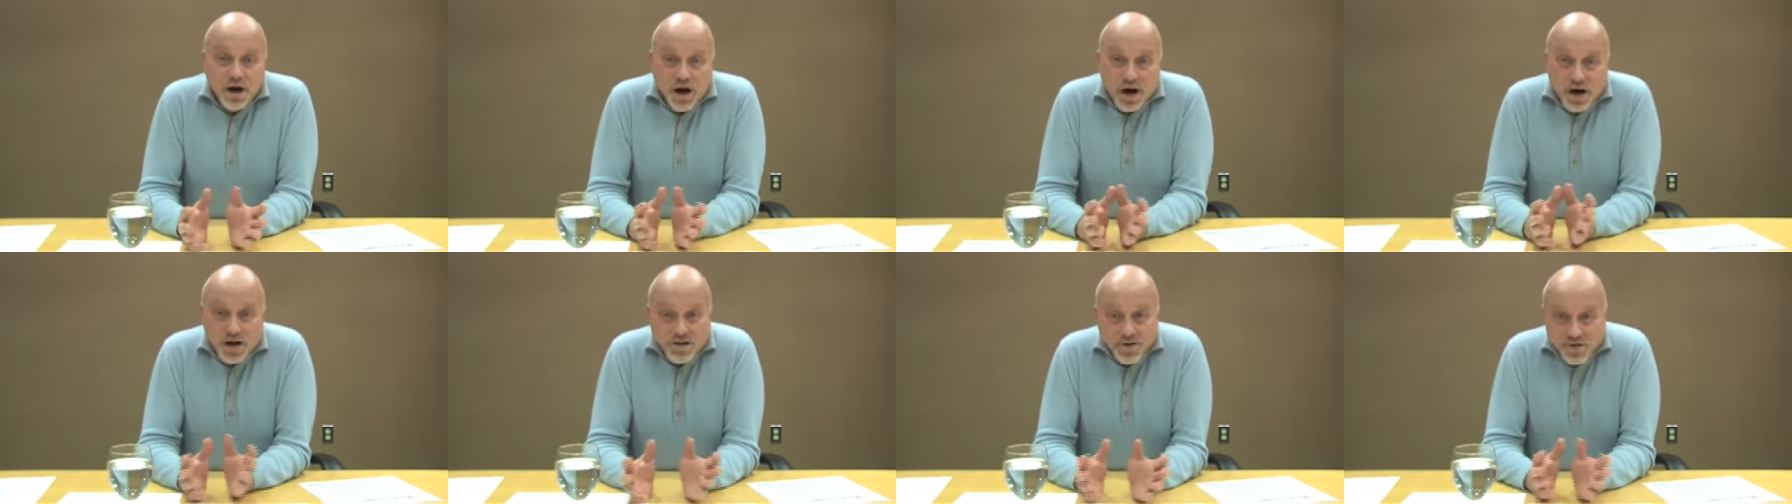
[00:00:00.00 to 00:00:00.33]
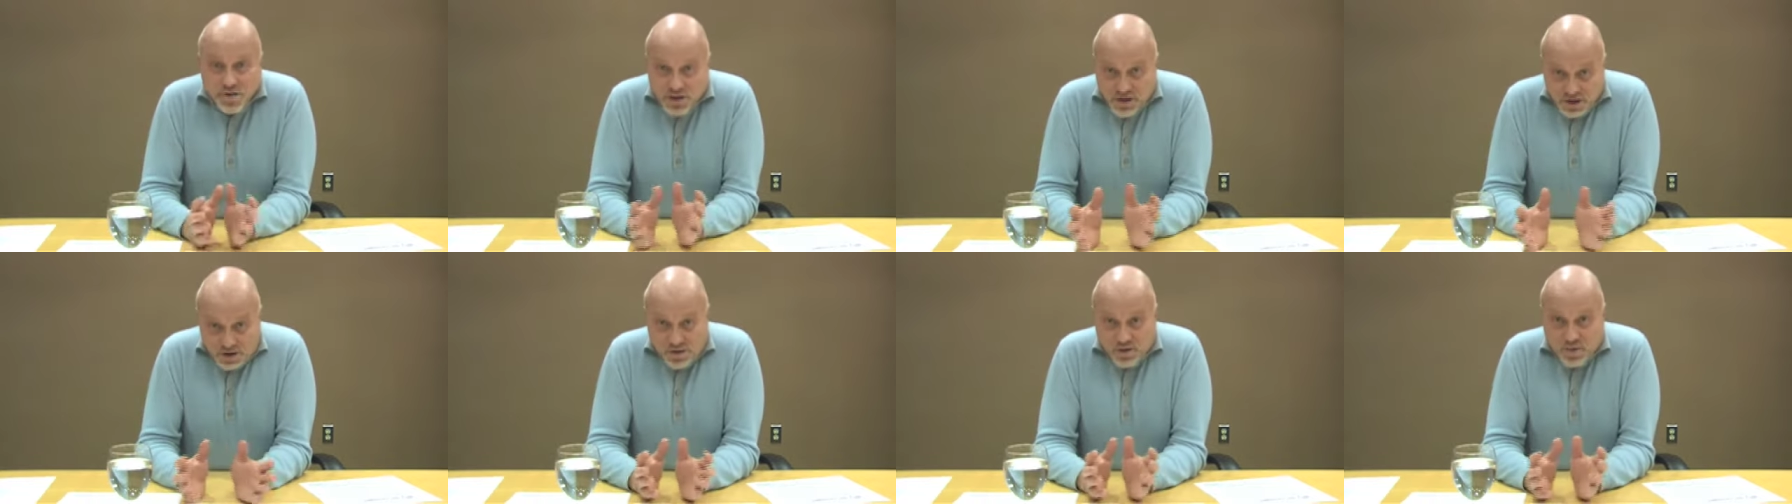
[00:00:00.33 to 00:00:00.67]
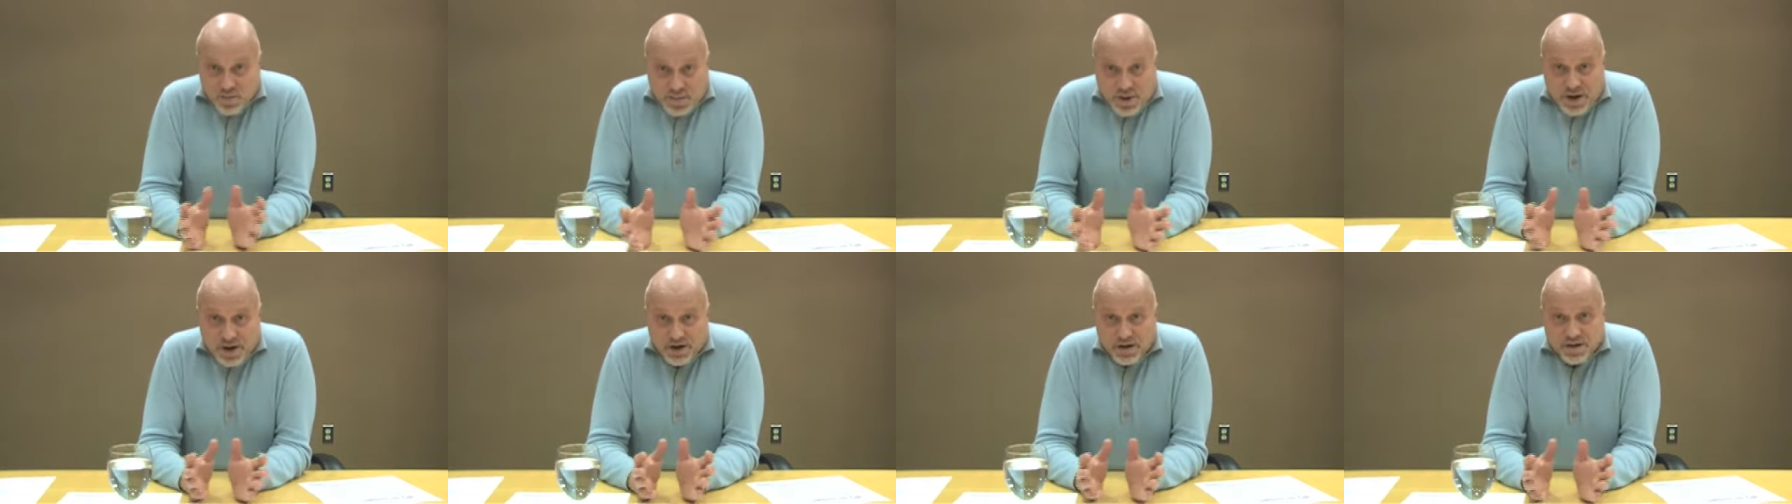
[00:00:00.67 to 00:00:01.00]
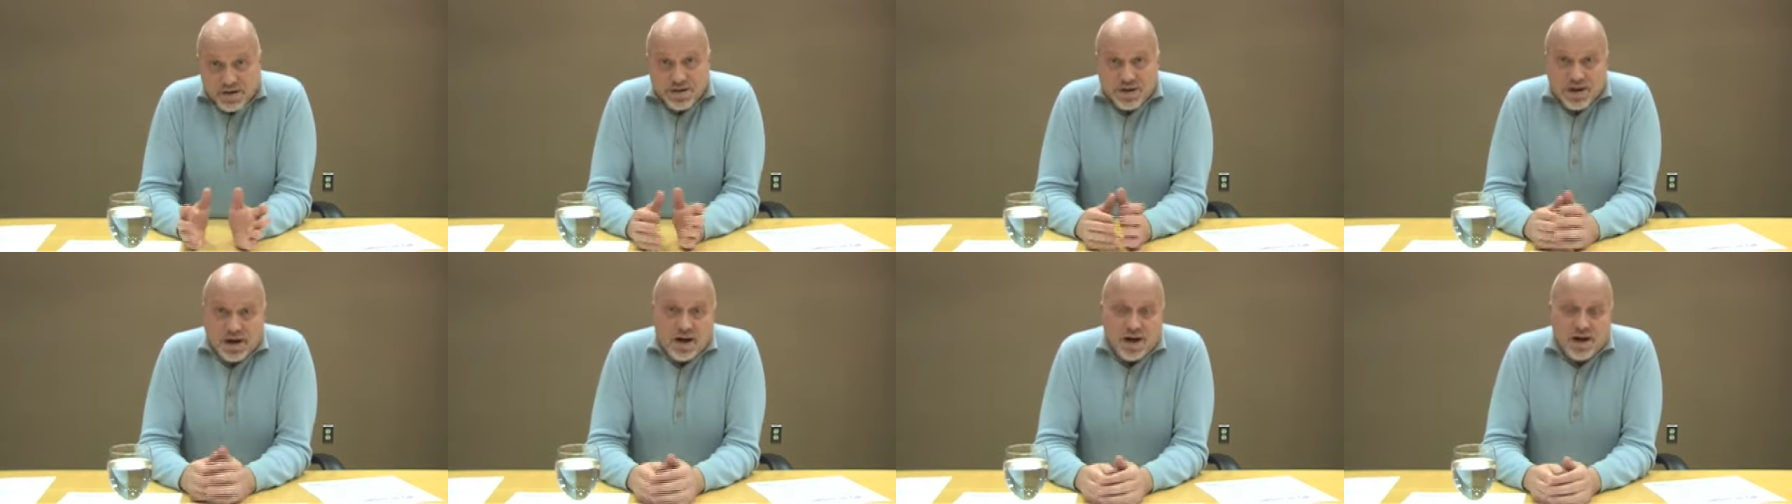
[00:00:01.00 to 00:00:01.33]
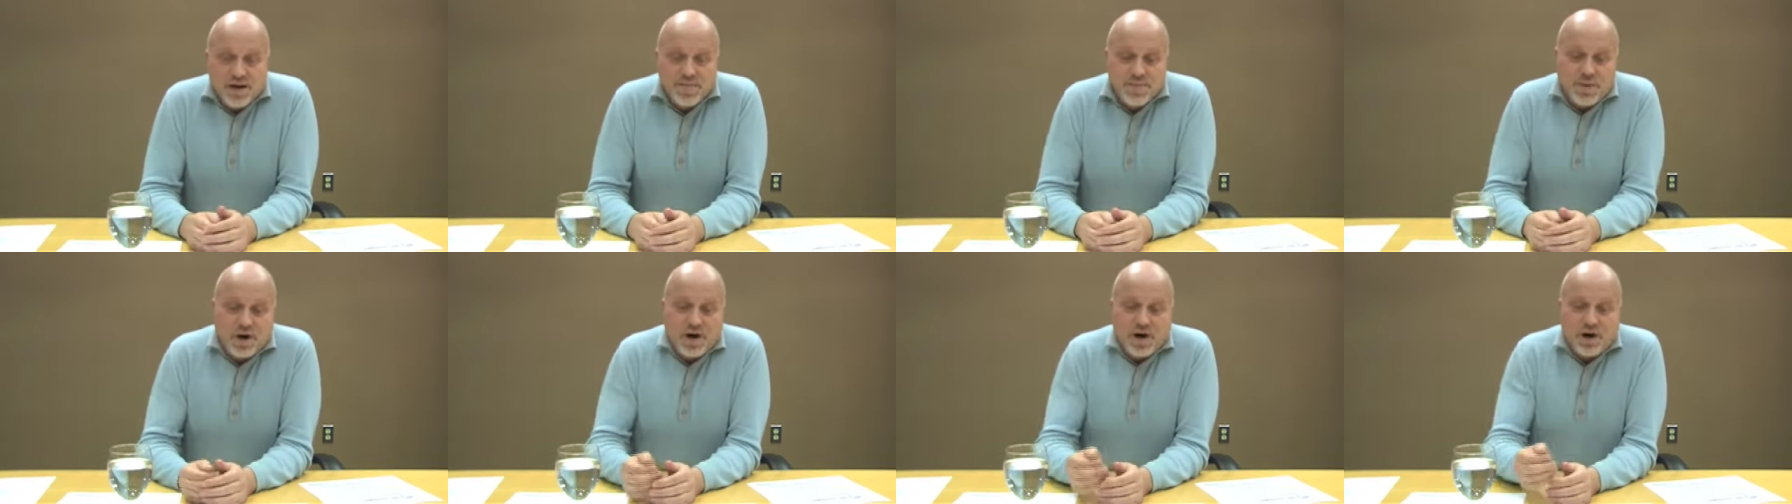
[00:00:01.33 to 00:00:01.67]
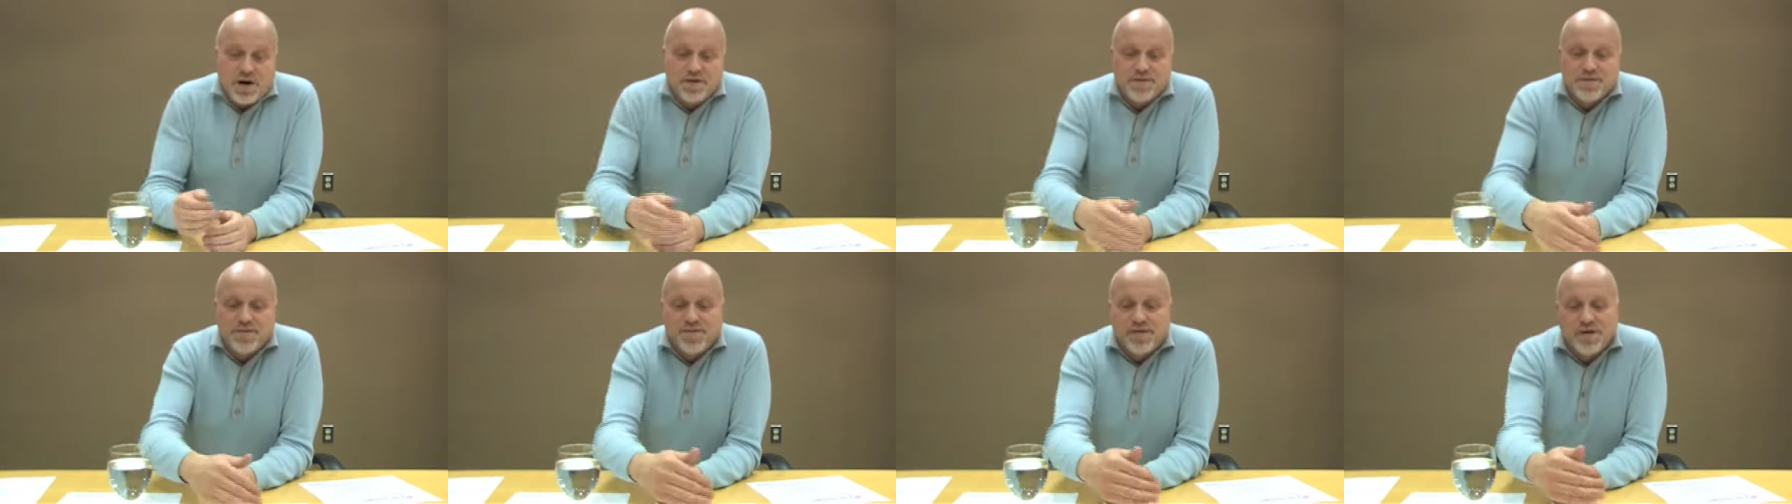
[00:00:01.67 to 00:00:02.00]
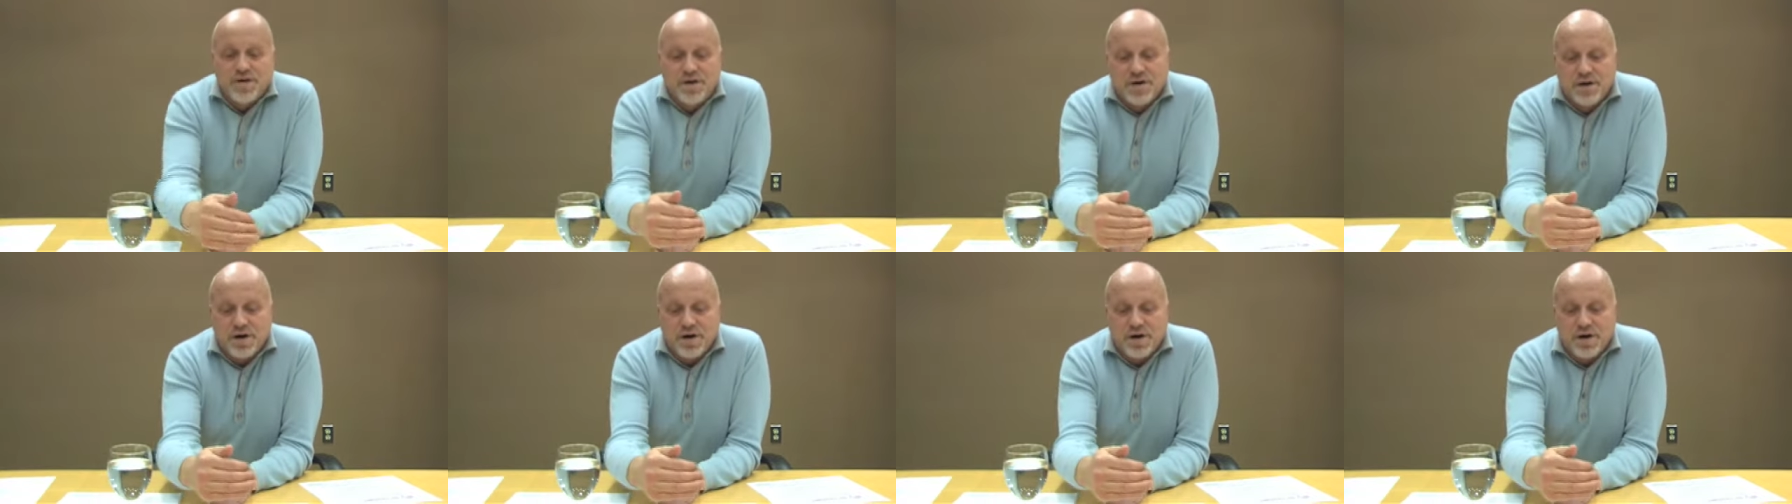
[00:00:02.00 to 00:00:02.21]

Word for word: Under the old paradigm of,